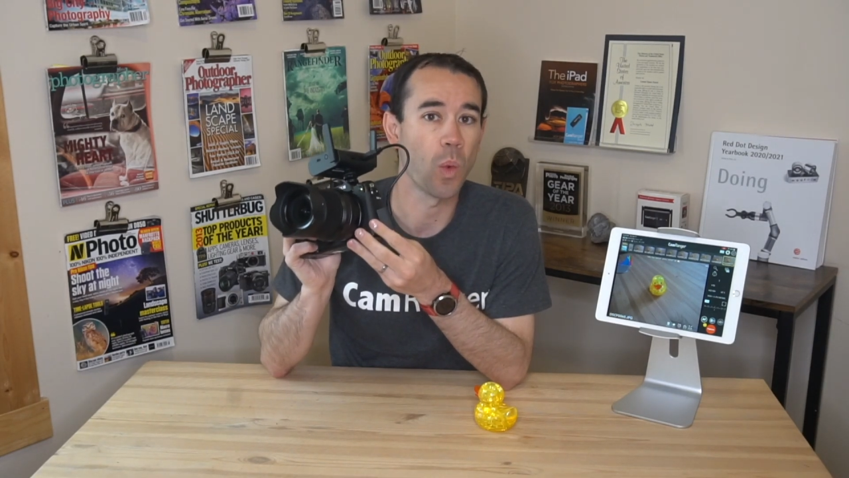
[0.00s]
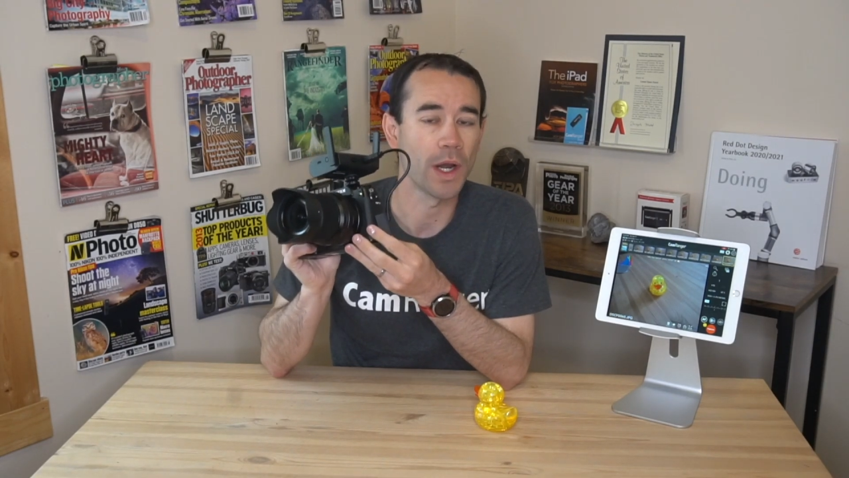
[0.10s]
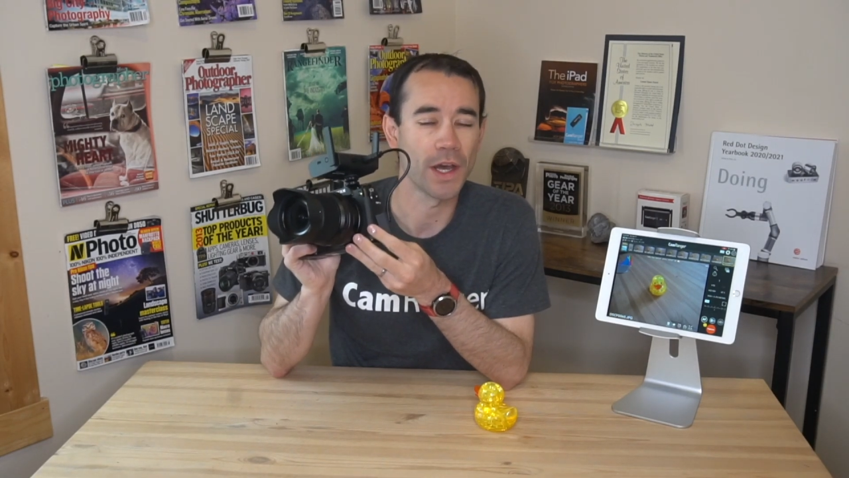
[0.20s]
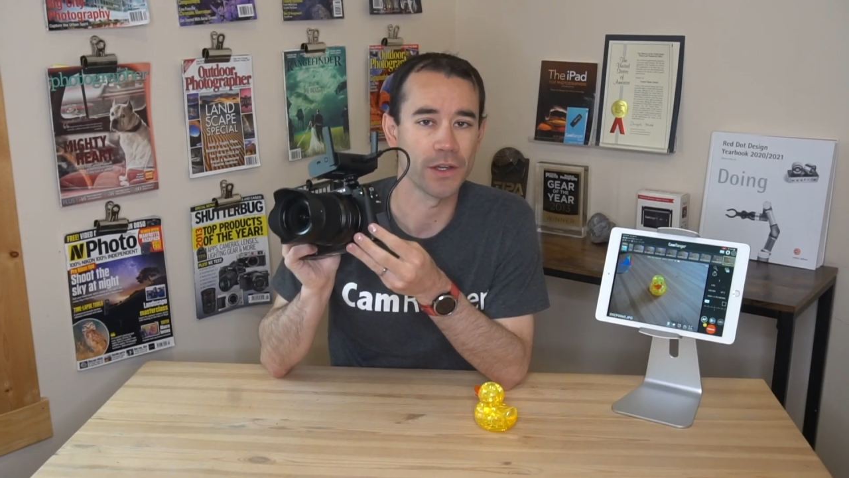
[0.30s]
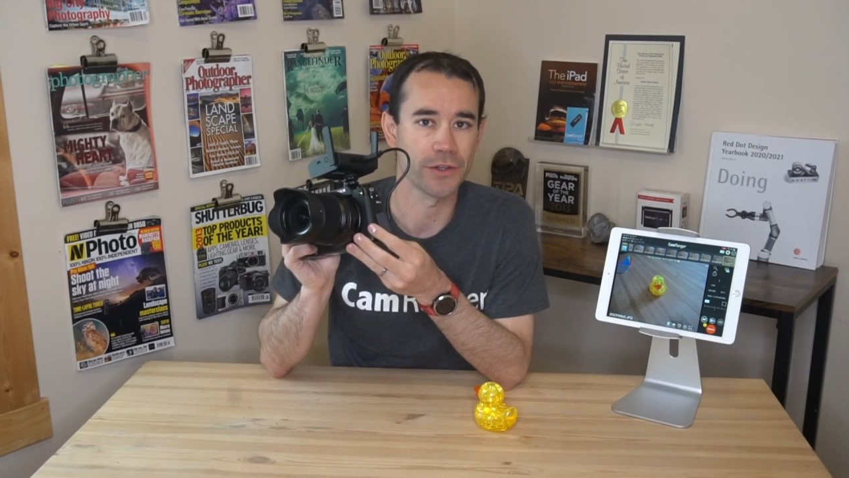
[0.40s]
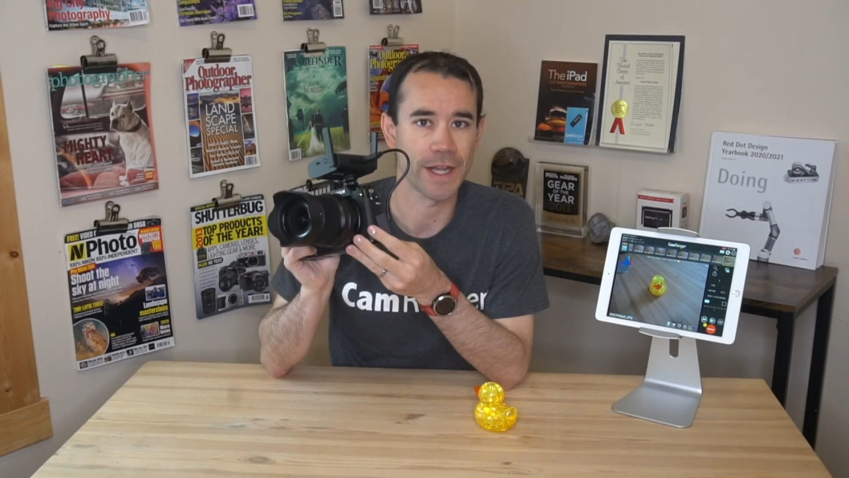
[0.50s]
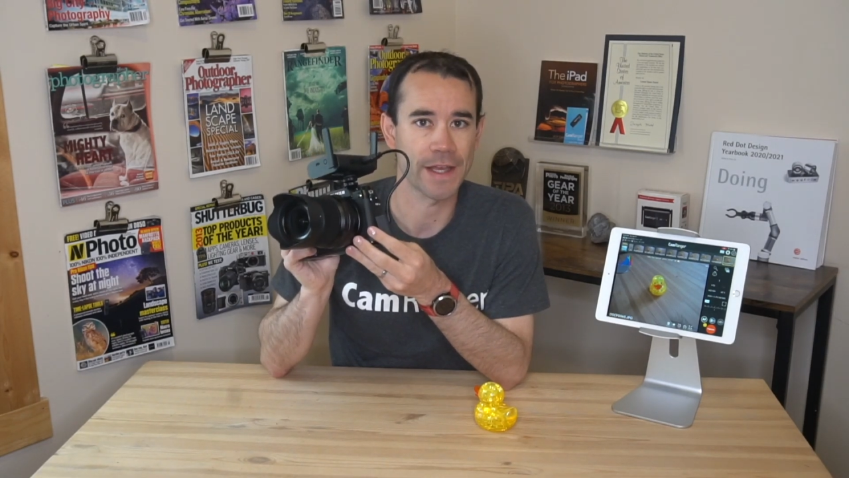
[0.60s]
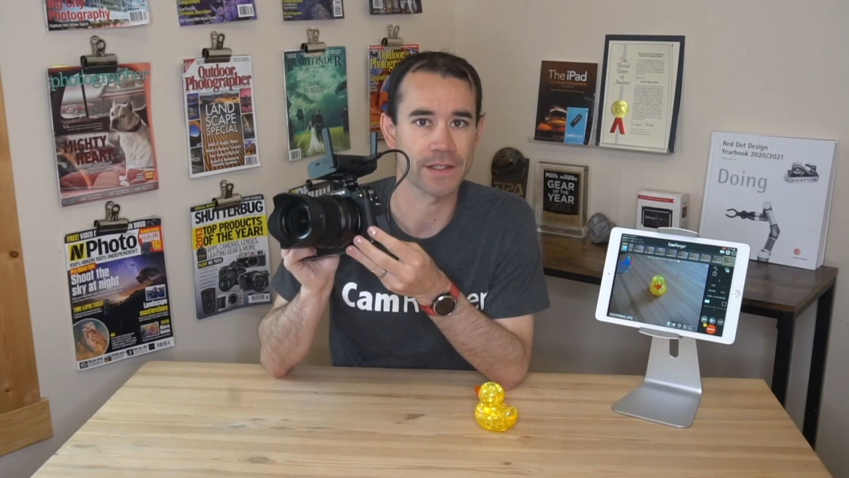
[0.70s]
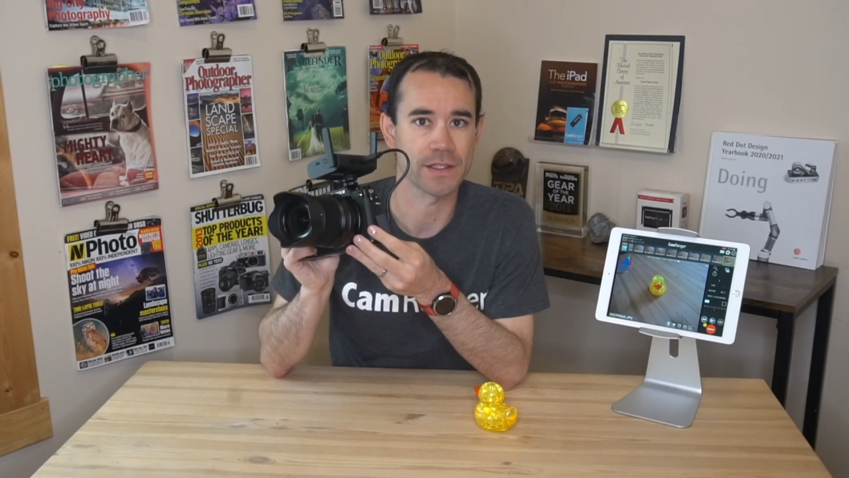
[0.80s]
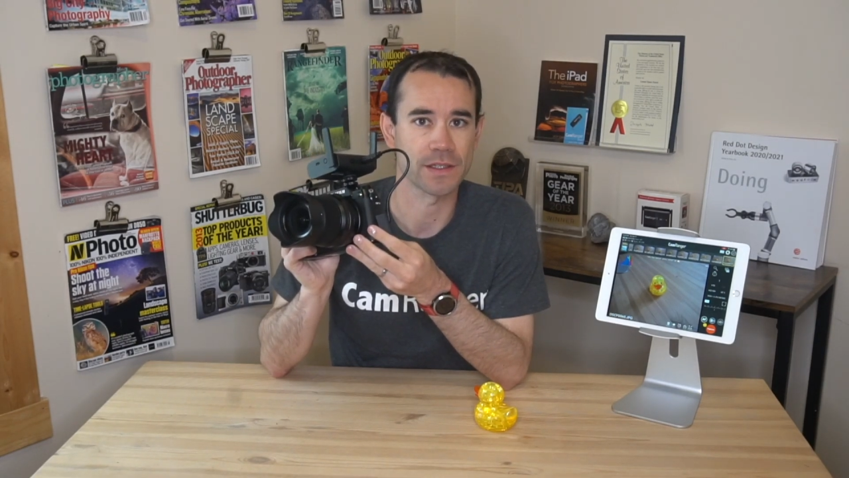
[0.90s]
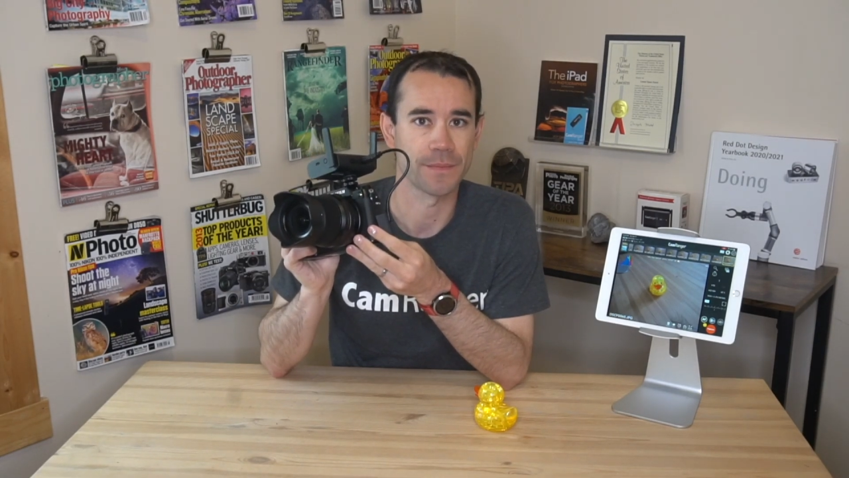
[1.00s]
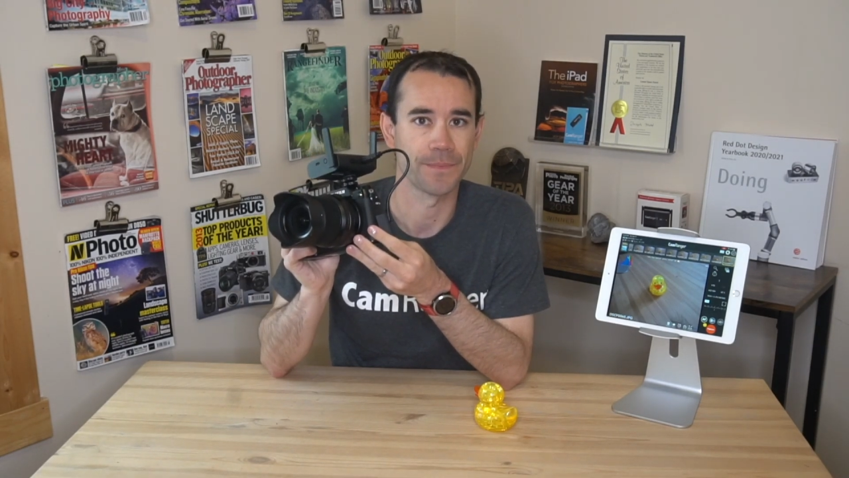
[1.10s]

100S.